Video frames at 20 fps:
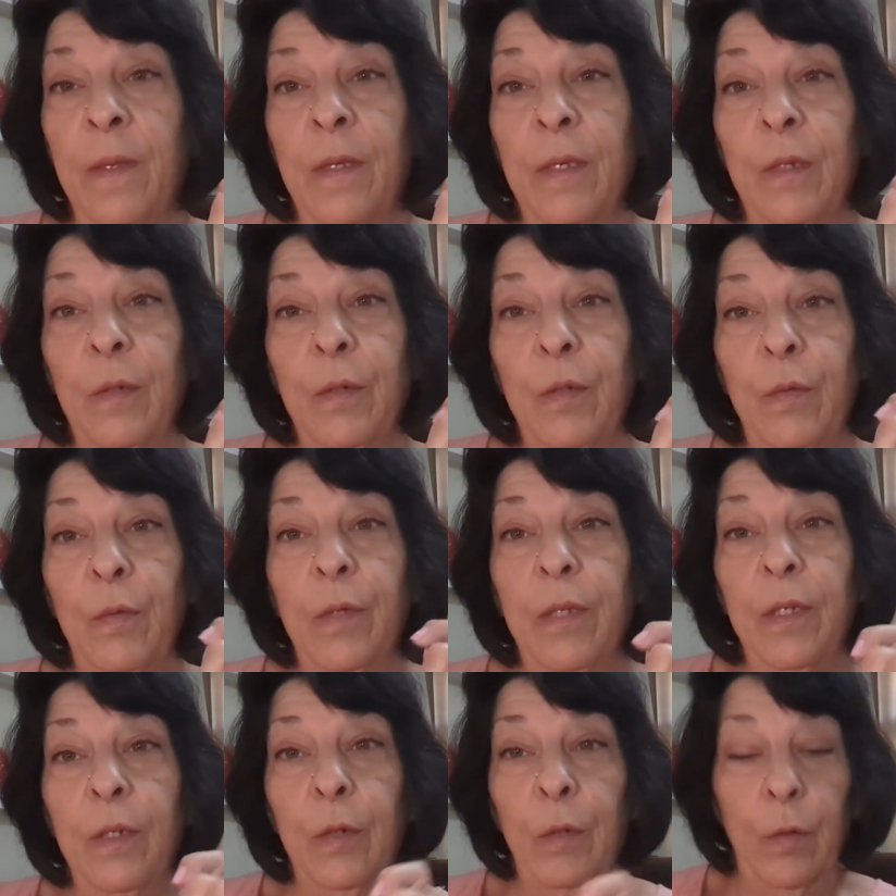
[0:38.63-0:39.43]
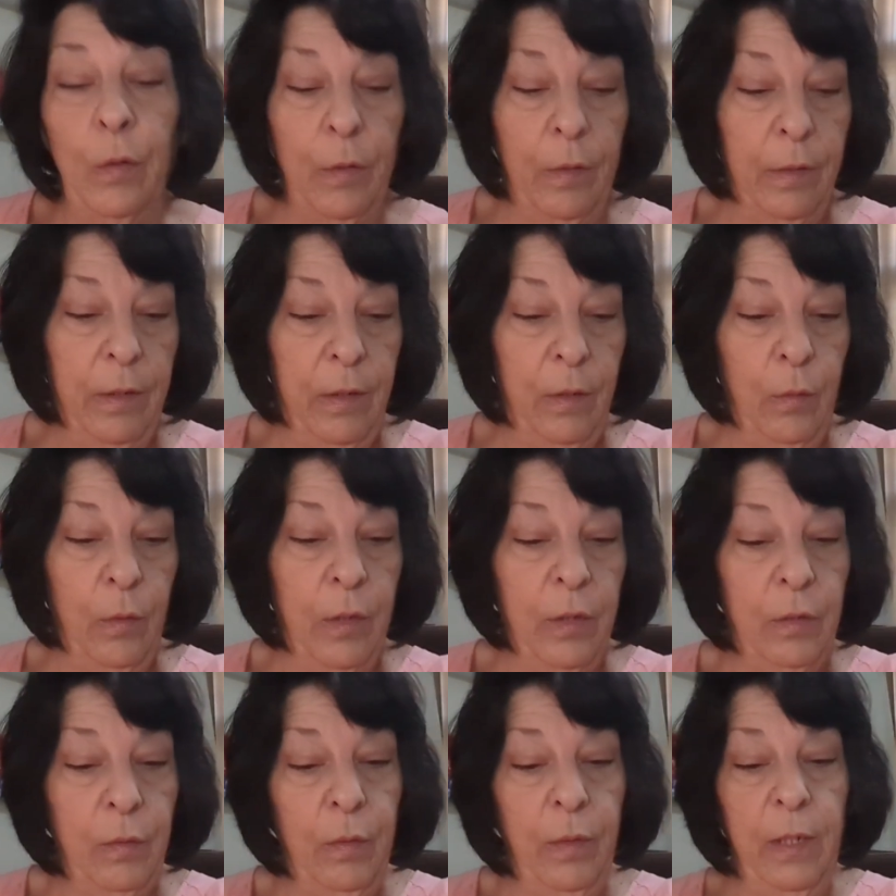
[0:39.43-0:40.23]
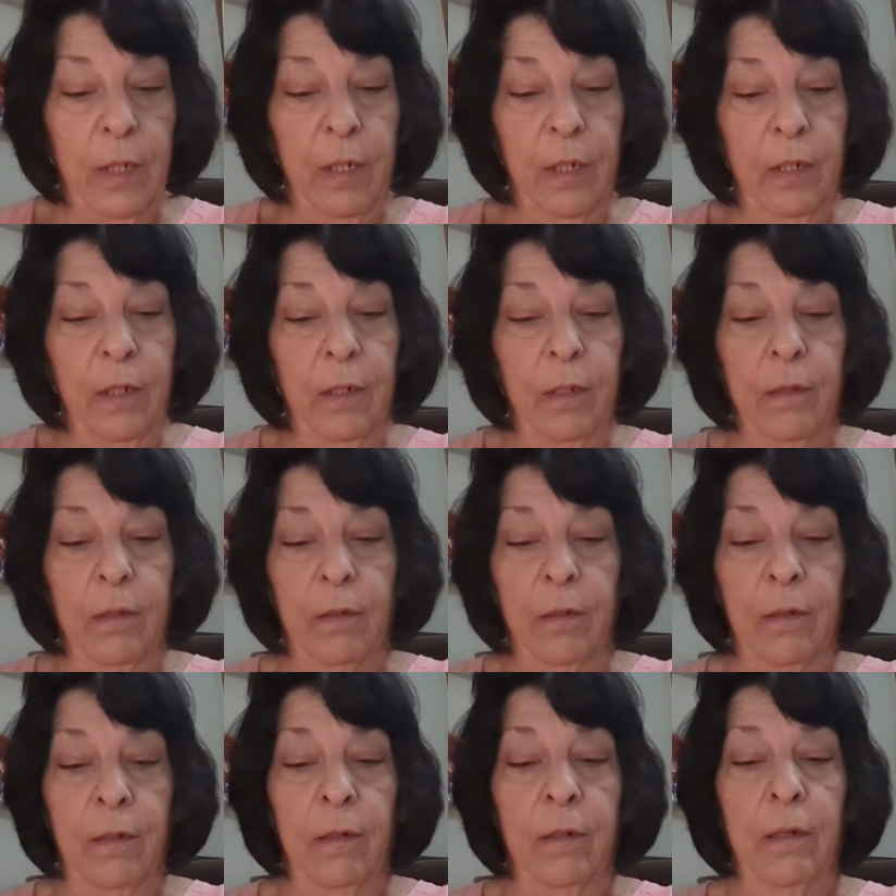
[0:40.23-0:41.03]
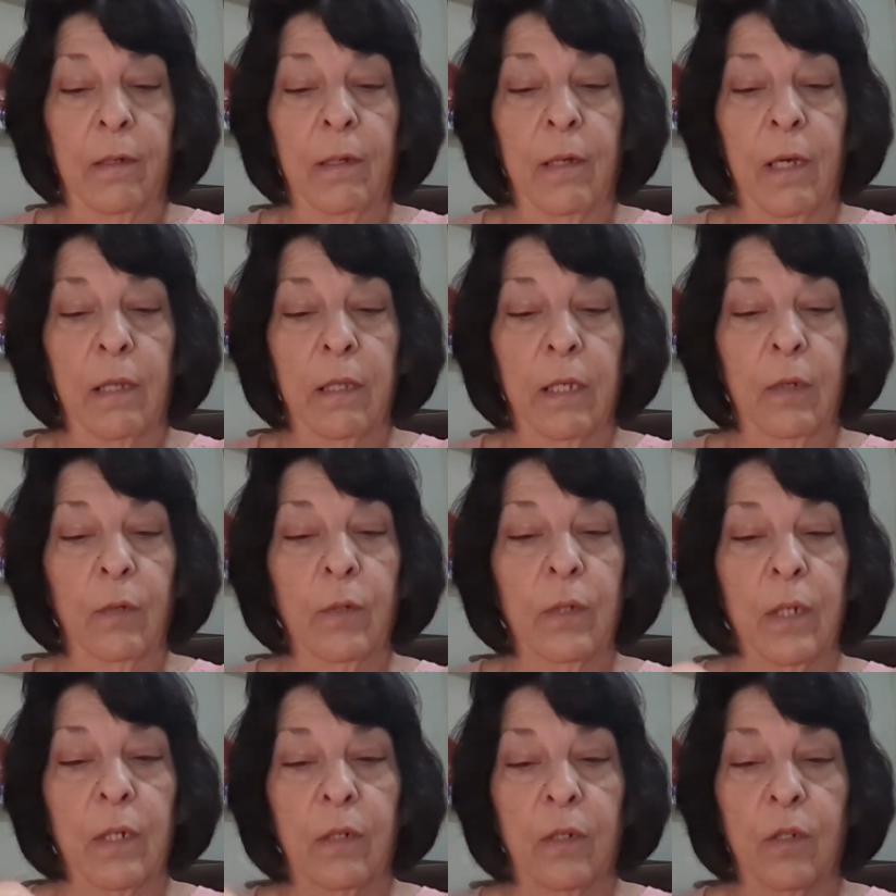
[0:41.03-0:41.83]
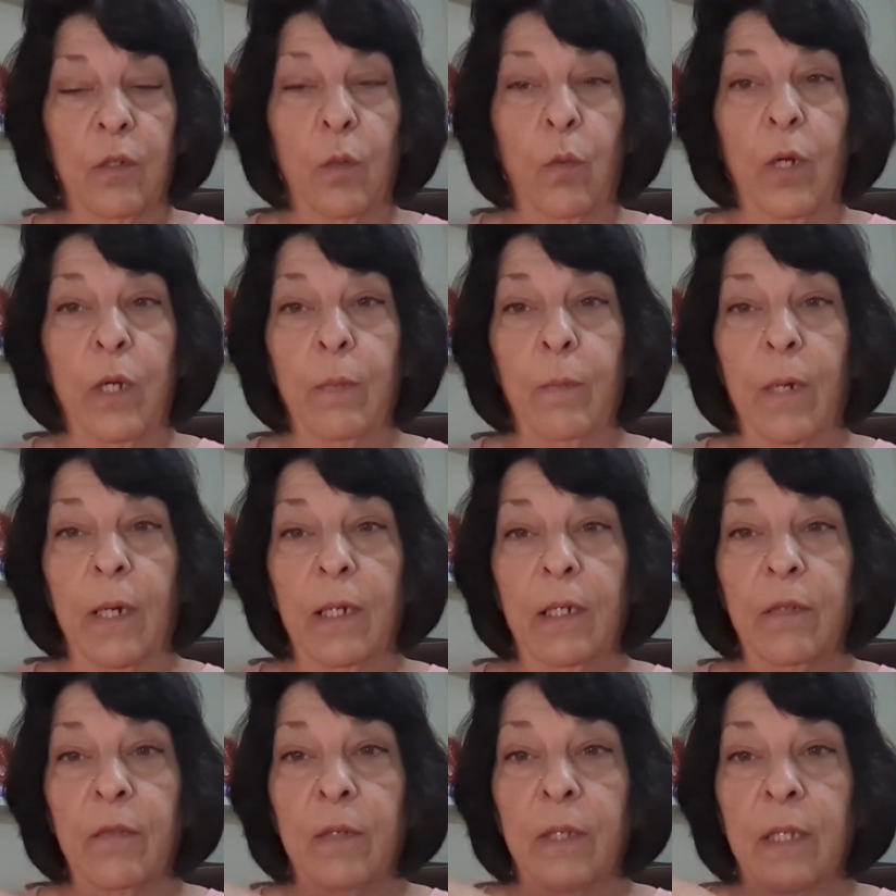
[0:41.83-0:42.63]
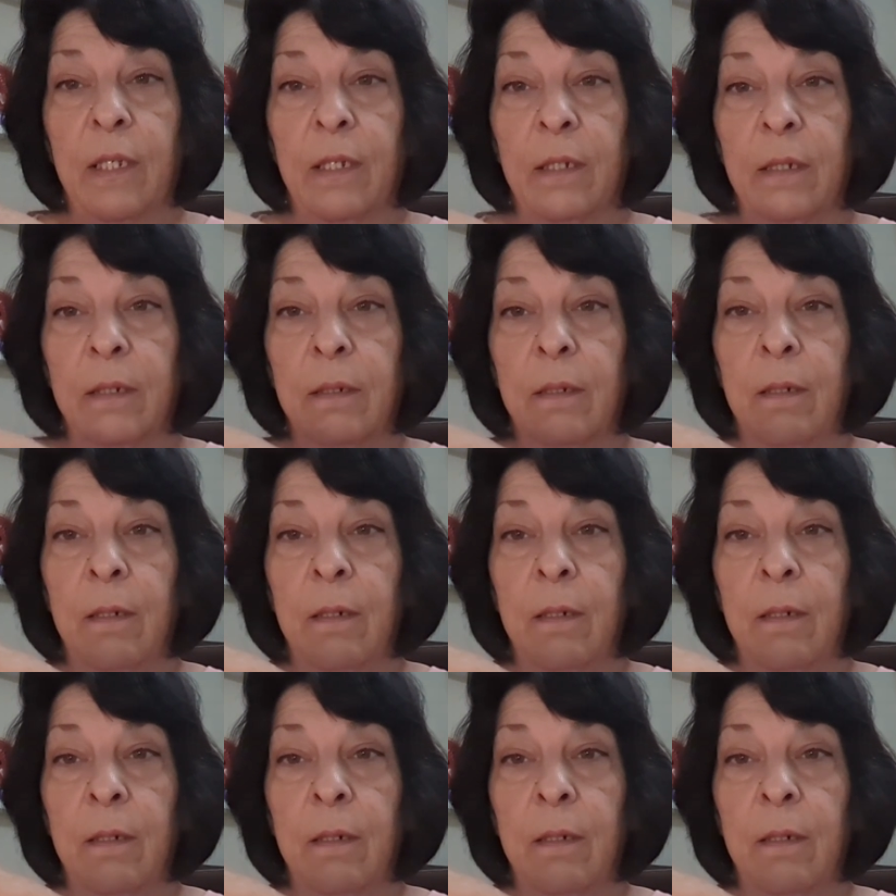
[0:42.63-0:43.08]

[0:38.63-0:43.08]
So it's really cool and it works really good. I think it was under 20 bucks for this.